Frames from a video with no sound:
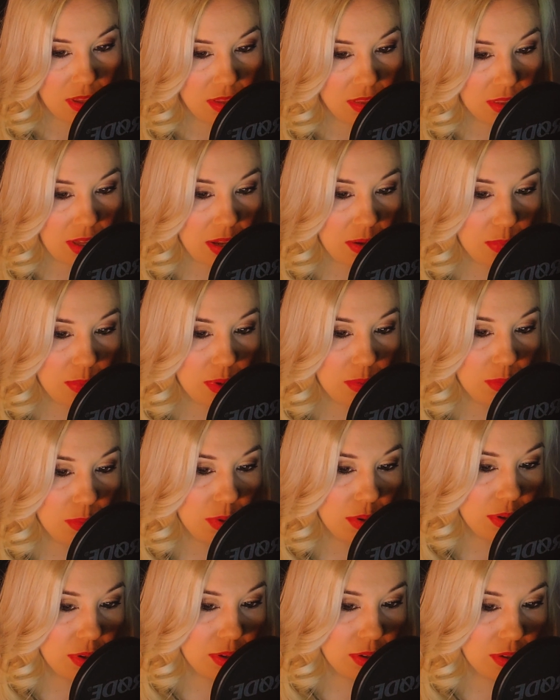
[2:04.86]
That one
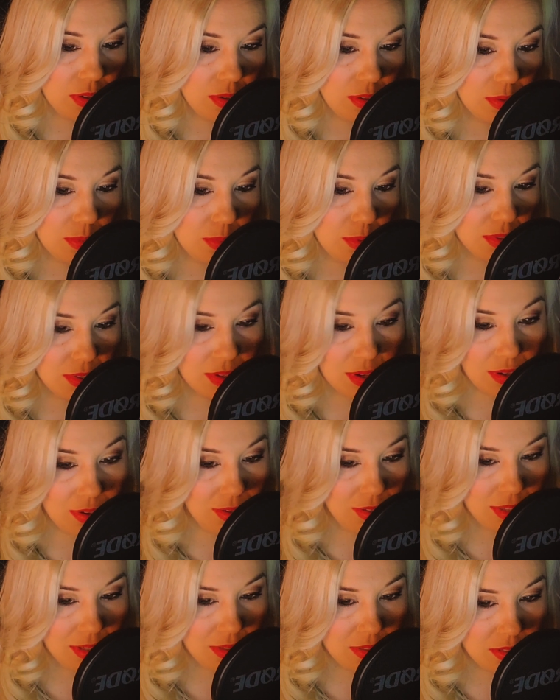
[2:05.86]
word was all
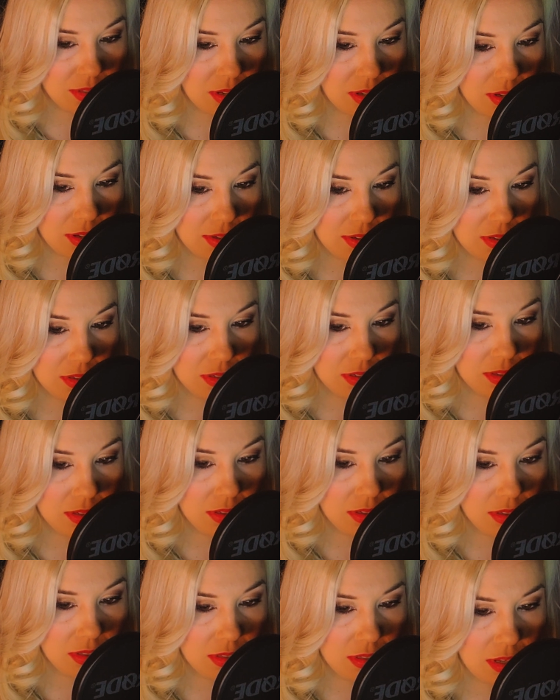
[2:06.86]
he said,
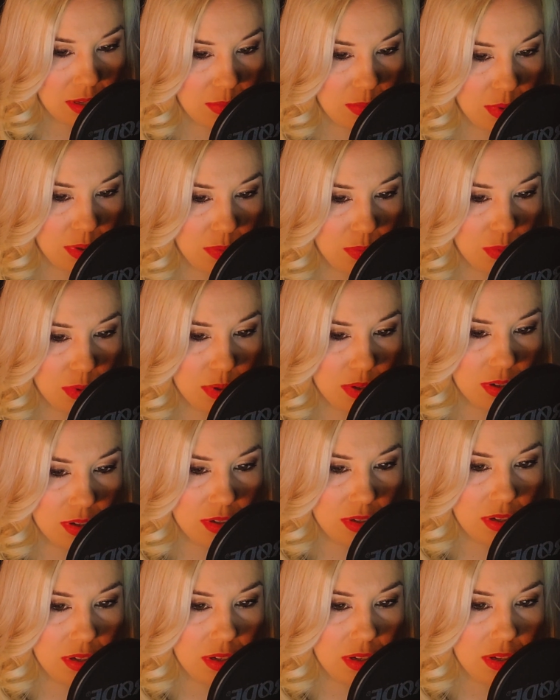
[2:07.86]
that one
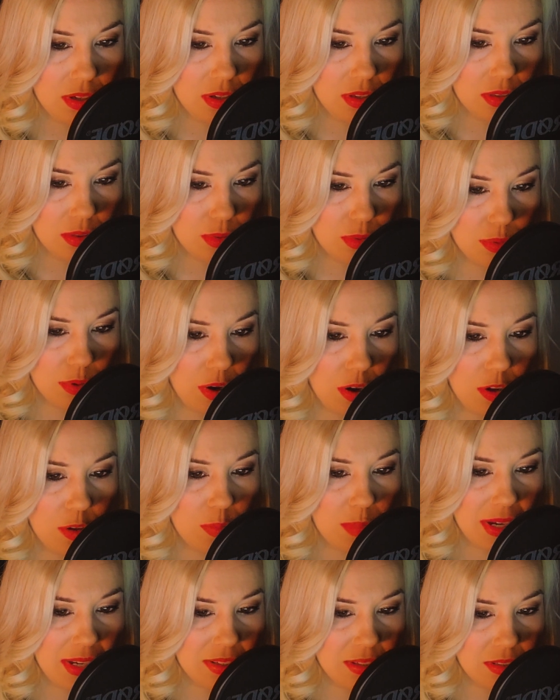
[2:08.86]
word through all
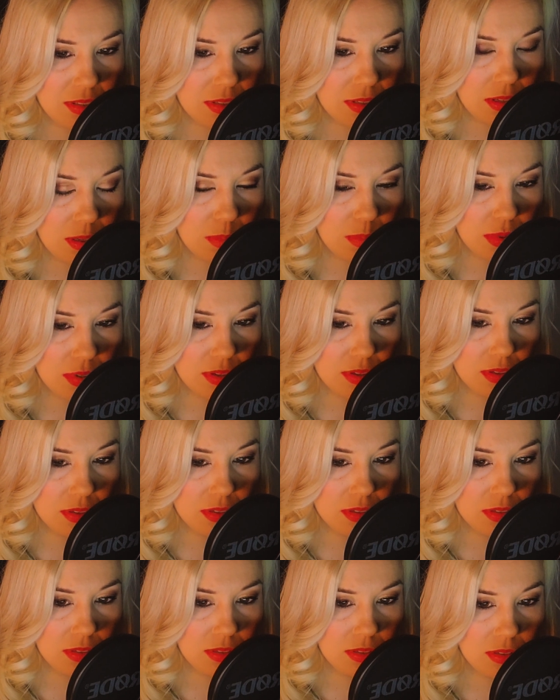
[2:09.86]
my sleep.
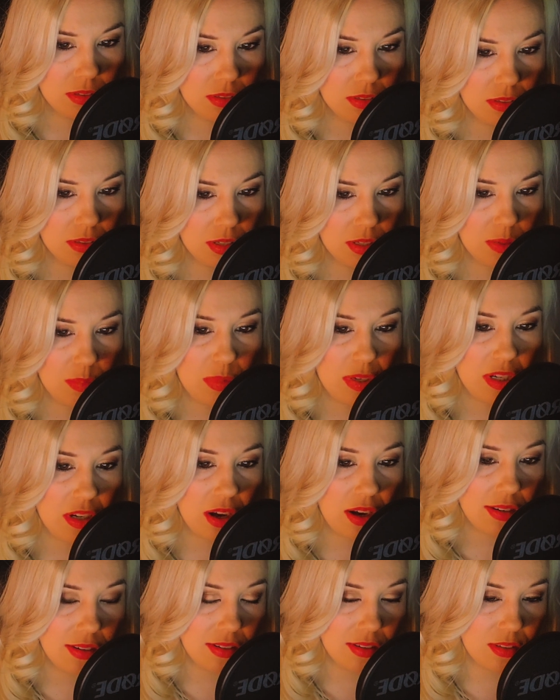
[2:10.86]
In
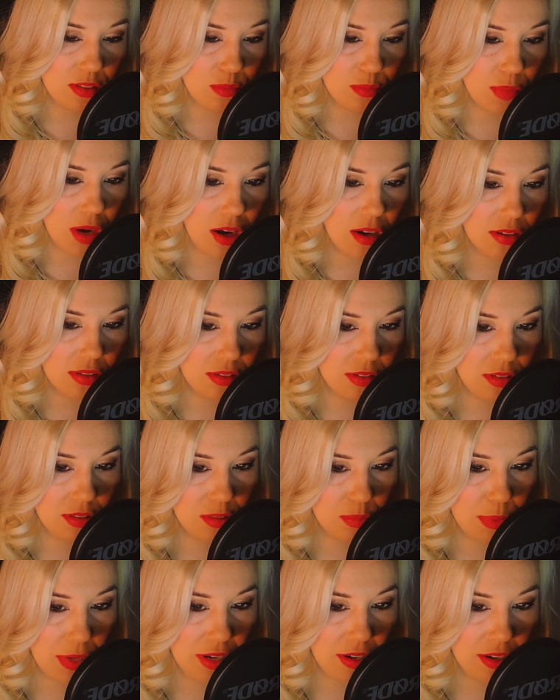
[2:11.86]
monotonous mock
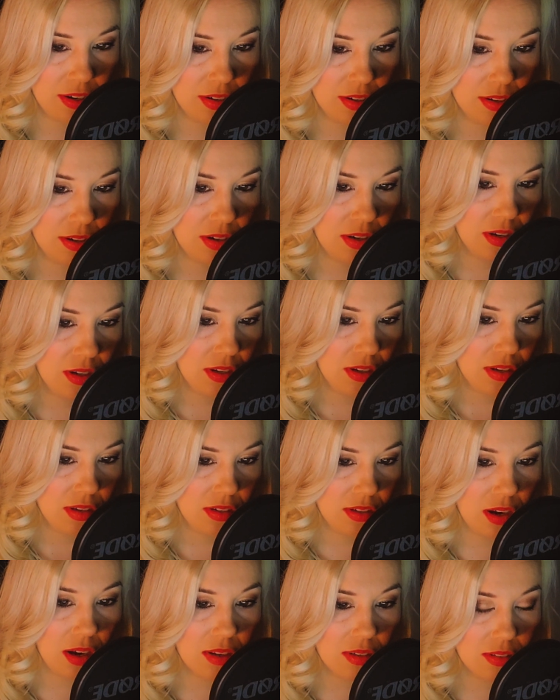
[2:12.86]
despair,
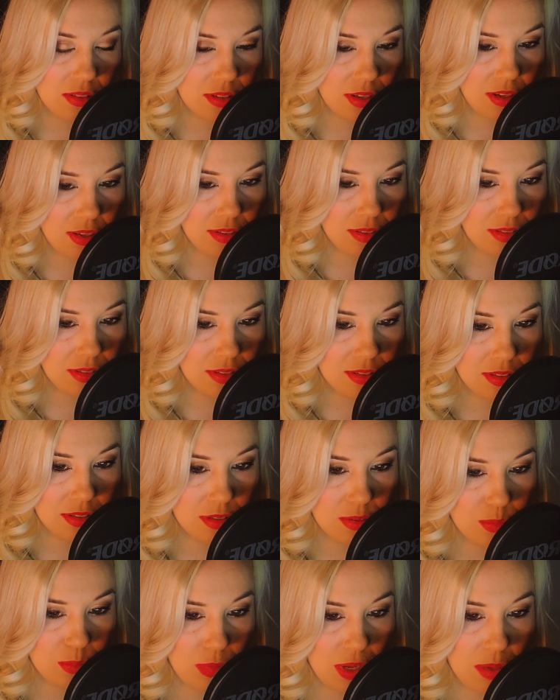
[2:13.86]
nonsense
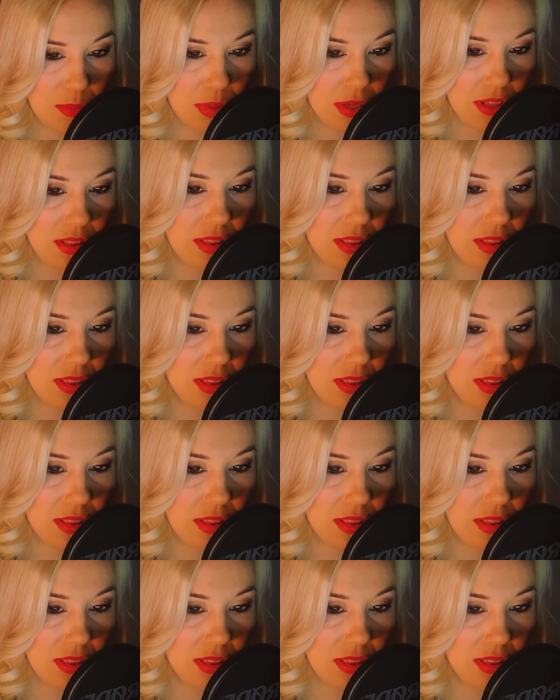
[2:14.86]
may be